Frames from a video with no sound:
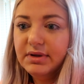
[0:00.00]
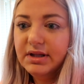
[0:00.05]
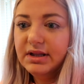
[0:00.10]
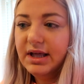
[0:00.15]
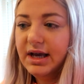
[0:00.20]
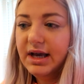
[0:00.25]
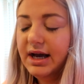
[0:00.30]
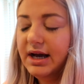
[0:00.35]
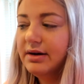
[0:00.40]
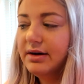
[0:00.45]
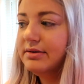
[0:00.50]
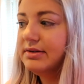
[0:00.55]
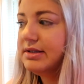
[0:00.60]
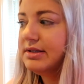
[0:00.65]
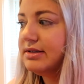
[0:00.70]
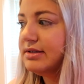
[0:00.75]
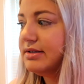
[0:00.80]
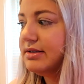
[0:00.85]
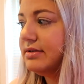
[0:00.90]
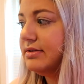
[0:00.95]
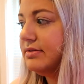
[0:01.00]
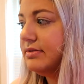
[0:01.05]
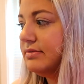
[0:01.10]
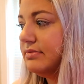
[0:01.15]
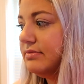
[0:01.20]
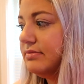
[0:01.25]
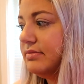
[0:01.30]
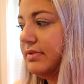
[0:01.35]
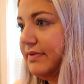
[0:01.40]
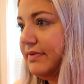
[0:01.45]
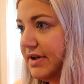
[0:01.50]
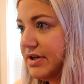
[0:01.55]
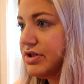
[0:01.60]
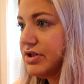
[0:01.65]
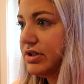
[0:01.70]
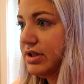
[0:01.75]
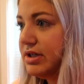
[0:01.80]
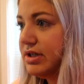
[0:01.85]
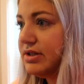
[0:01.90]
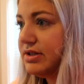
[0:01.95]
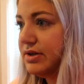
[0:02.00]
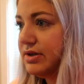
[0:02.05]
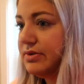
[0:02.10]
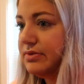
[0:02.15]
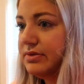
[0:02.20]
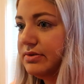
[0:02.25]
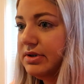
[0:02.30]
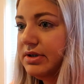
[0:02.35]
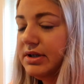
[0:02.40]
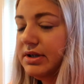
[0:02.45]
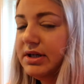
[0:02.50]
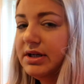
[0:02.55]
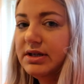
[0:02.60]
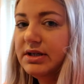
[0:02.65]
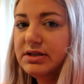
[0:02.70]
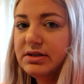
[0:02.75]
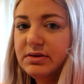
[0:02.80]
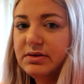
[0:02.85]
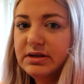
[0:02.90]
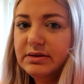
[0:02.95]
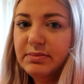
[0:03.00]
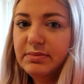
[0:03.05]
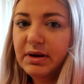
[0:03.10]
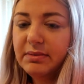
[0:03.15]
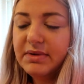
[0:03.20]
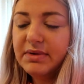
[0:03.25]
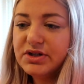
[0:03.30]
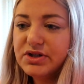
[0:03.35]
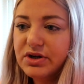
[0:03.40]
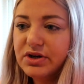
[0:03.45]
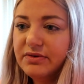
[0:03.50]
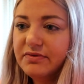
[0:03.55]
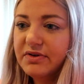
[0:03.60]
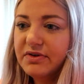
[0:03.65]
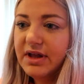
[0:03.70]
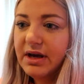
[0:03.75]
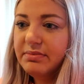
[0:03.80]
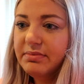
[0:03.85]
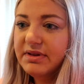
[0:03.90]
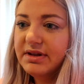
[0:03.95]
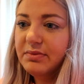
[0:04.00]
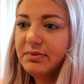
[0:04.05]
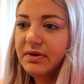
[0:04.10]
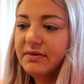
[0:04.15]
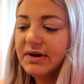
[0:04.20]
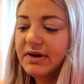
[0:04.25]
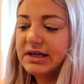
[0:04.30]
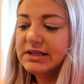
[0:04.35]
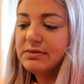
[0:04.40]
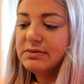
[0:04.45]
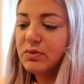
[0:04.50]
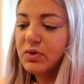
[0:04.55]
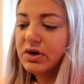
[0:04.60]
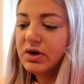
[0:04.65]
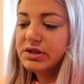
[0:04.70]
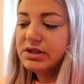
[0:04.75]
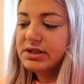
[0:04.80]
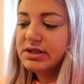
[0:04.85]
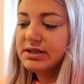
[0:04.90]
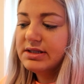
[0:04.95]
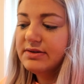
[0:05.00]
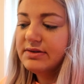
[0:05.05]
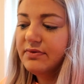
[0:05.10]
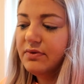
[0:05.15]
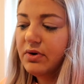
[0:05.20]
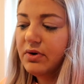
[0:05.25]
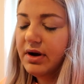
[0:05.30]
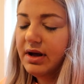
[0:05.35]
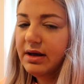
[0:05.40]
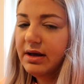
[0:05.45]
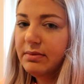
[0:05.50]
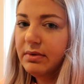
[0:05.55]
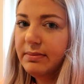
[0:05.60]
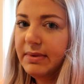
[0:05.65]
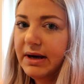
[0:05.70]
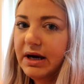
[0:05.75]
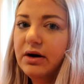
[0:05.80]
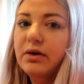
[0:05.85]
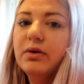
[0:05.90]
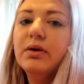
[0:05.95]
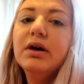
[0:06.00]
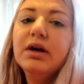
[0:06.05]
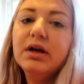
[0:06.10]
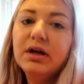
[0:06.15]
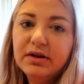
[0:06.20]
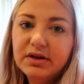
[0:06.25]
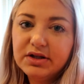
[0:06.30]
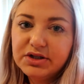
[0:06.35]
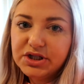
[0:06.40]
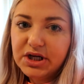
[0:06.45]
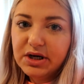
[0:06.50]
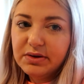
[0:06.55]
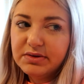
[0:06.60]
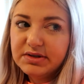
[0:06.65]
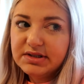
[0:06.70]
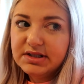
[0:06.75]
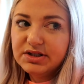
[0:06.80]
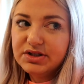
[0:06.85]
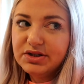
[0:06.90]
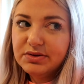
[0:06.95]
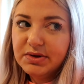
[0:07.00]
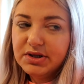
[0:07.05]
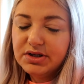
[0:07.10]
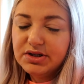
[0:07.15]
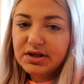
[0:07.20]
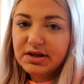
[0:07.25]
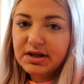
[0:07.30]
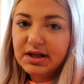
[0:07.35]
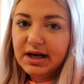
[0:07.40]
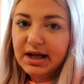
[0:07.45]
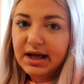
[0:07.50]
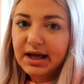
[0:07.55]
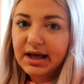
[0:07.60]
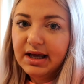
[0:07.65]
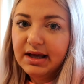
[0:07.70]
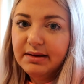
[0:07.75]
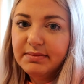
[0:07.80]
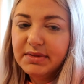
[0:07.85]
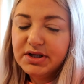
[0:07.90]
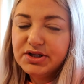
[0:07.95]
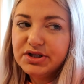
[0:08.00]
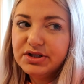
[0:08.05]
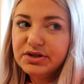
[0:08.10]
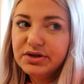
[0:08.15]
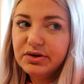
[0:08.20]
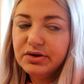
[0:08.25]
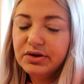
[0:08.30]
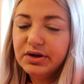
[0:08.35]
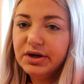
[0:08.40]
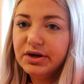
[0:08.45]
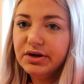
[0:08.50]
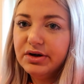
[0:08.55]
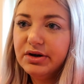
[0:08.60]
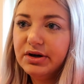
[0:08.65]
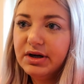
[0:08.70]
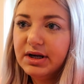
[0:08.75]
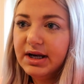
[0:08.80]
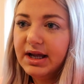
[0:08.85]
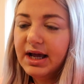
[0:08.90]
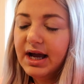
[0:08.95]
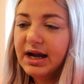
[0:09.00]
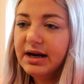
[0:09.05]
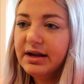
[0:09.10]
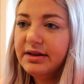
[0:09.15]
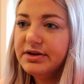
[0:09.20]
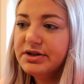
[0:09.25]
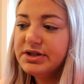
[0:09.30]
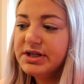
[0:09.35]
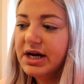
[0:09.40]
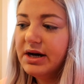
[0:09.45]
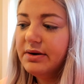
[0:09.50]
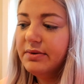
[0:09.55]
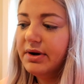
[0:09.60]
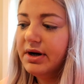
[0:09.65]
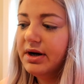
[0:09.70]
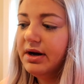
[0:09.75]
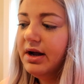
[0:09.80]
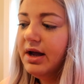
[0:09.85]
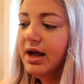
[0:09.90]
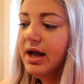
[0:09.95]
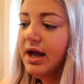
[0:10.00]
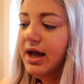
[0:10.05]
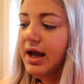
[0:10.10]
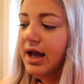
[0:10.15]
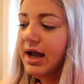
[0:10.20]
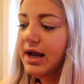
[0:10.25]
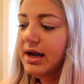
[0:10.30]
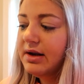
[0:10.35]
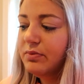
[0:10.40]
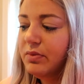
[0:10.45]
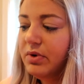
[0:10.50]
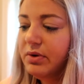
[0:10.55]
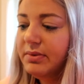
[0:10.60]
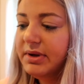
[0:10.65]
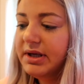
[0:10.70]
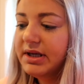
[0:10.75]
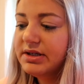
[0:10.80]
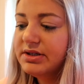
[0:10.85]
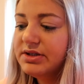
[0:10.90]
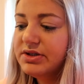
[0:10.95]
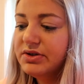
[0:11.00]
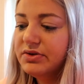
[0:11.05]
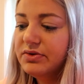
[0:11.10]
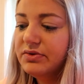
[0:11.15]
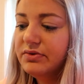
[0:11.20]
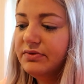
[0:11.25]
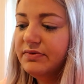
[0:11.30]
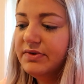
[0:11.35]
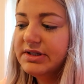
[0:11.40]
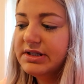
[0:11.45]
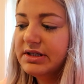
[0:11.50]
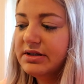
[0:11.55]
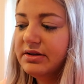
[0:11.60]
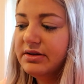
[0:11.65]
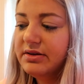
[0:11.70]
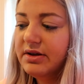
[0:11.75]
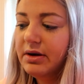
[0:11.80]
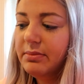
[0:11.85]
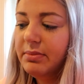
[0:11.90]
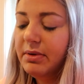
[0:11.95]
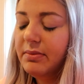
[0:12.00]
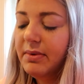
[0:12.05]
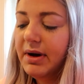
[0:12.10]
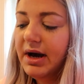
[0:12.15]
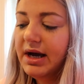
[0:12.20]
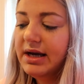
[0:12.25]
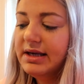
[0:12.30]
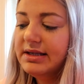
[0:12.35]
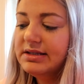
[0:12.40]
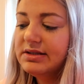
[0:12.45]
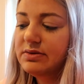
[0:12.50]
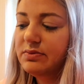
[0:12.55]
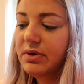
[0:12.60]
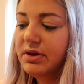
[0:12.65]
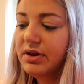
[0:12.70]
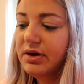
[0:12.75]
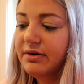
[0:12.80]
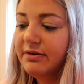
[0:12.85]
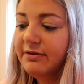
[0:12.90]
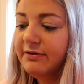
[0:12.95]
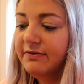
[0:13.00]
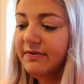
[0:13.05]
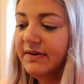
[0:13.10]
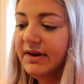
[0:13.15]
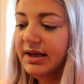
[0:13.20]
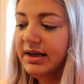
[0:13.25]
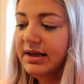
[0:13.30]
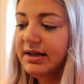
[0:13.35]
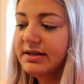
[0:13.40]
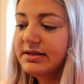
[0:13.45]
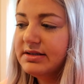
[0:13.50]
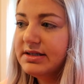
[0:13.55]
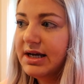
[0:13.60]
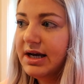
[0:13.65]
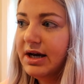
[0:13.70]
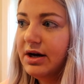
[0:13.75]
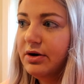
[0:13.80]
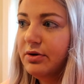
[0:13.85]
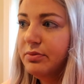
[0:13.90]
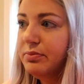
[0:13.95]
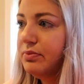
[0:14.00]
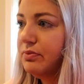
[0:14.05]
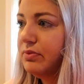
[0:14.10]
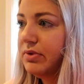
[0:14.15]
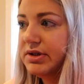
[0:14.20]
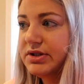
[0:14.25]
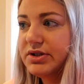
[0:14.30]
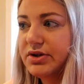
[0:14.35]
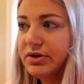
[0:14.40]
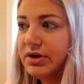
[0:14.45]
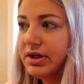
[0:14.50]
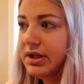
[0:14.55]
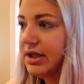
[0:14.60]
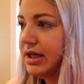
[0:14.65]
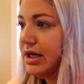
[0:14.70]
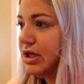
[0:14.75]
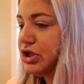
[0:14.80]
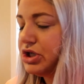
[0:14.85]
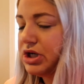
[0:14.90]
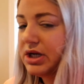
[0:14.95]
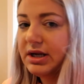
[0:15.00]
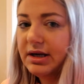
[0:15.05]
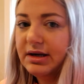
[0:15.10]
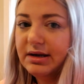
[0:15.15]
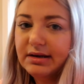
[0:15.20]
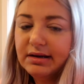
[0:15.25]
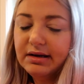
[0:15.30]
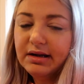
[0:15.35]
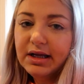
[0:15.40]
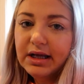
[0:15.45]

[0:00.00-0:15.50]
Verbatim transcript: in the house eventually soon. So he might measure her for that, but then we've got some questions for him about the shower situation that I mentioned earlier, her getting out of the shower, and what we can do physical therapy-wise with her feet to help with circulation